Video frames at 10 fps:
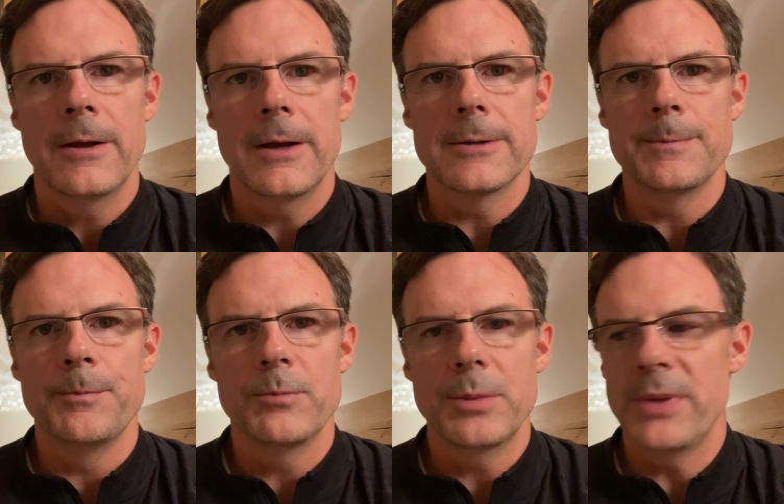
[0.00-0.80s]
Um,
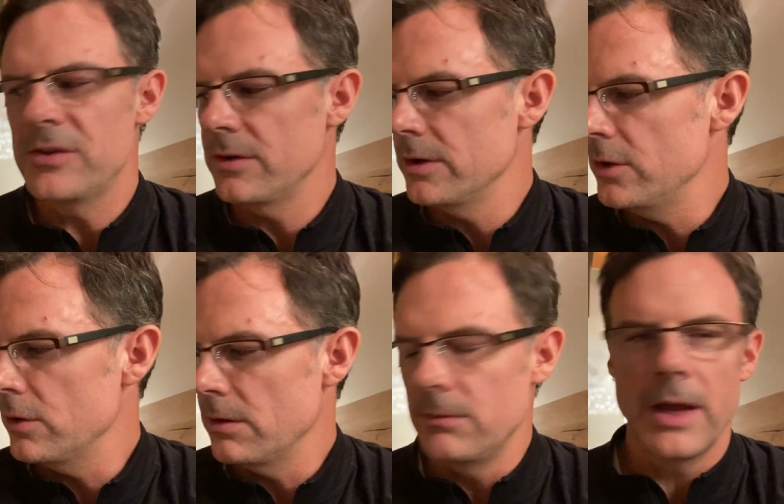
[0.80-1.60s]
but basically, you
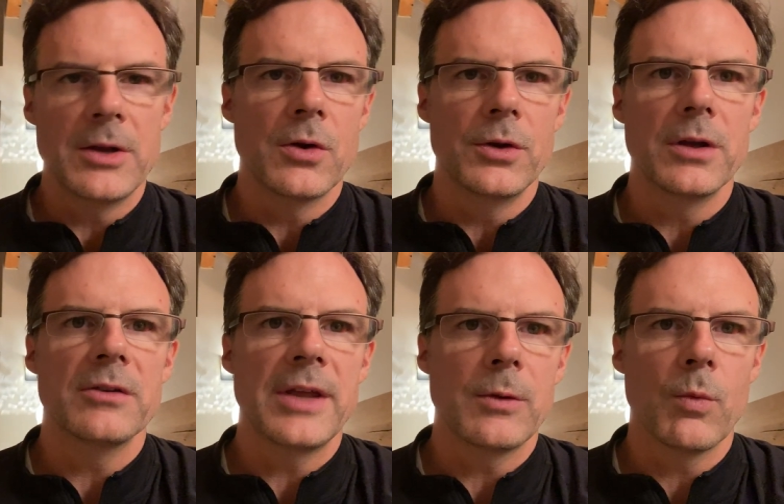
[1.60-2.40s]
could, I know you
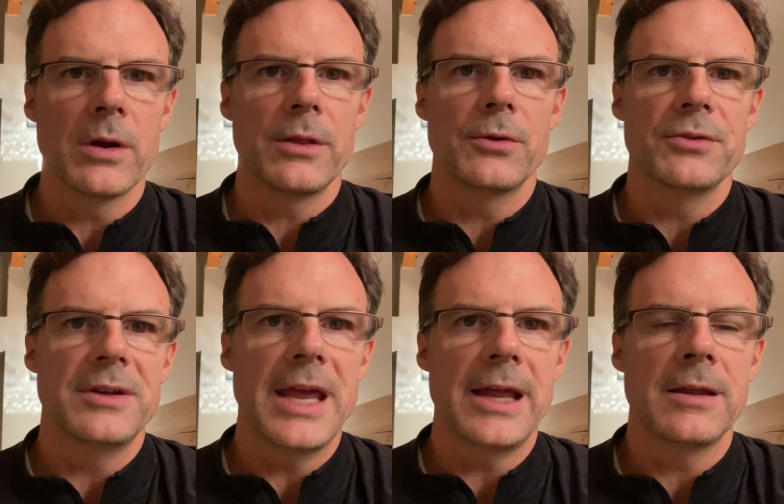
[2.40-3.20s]
could take one of those a
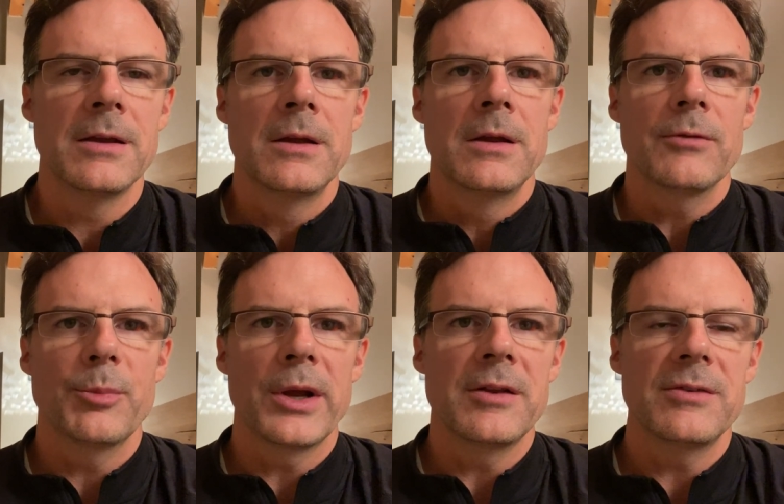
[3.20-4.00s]
day for
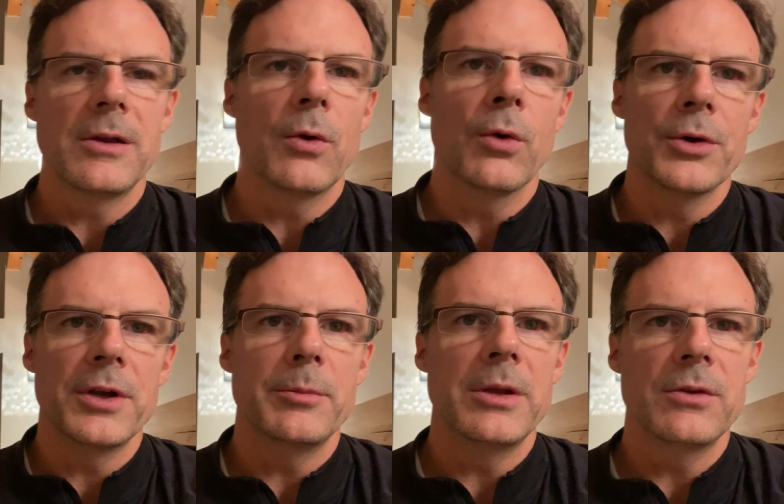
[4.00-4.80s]
pregnancy, or you
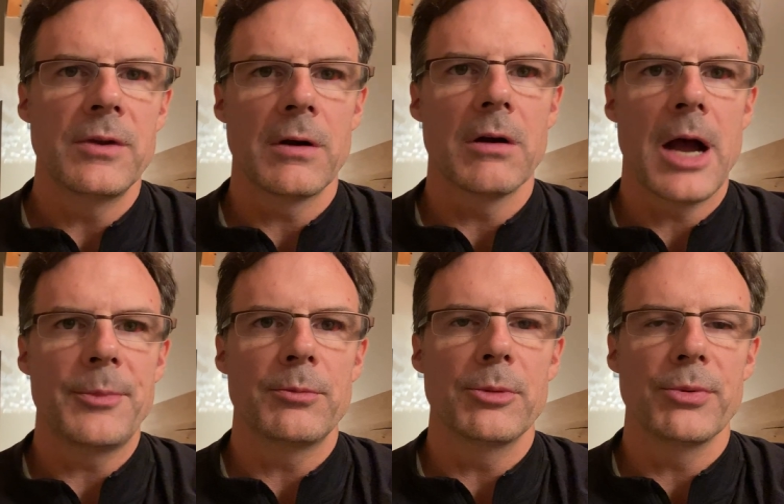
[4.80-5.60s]
could be using our
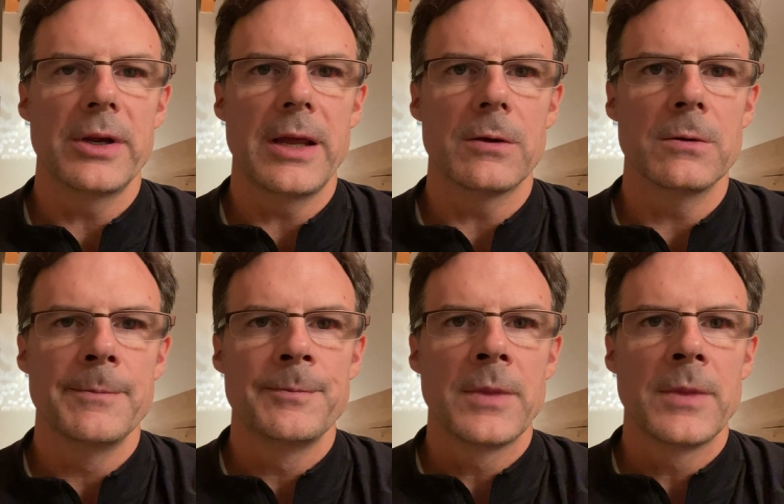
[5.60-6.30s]
optimal prenatal,